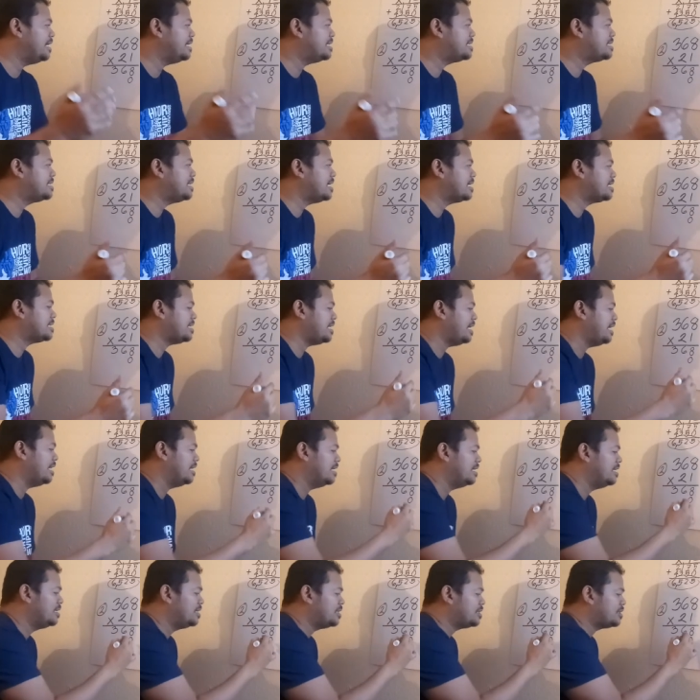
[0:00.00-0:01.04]
It's
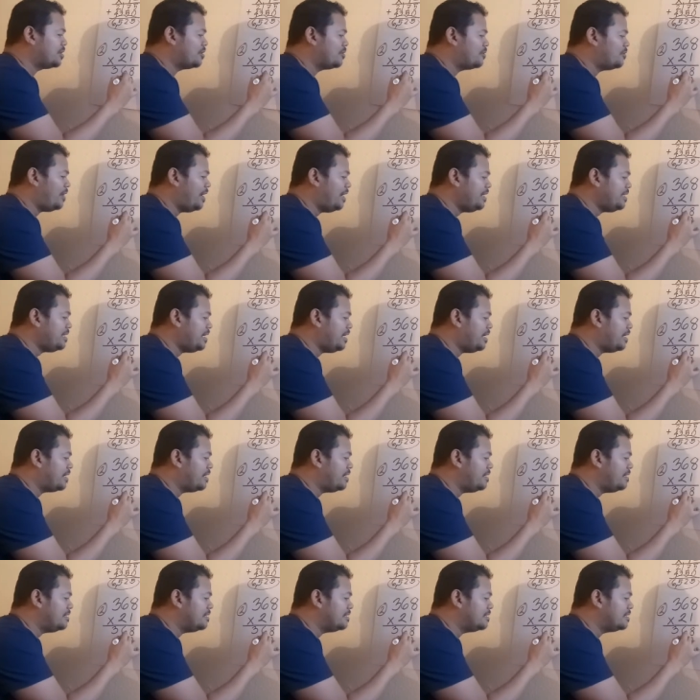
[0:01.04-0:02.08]
16. So right
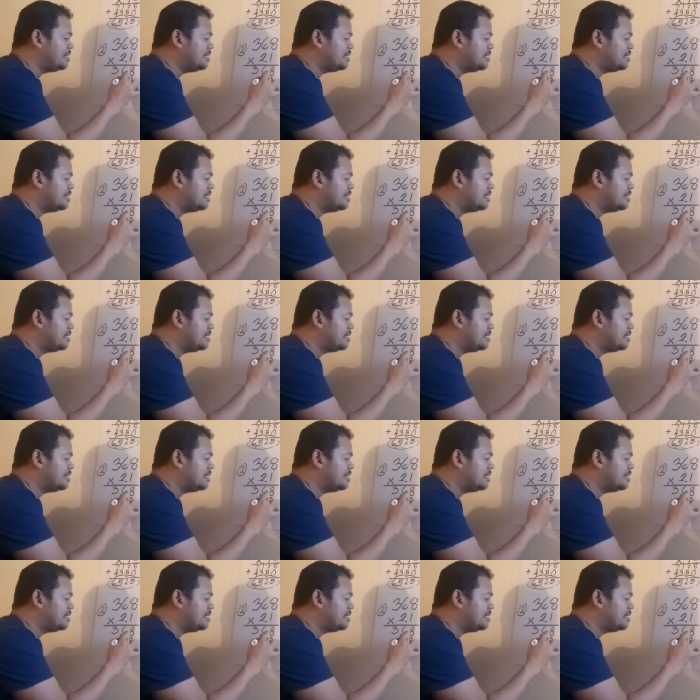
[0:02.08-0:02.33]
here,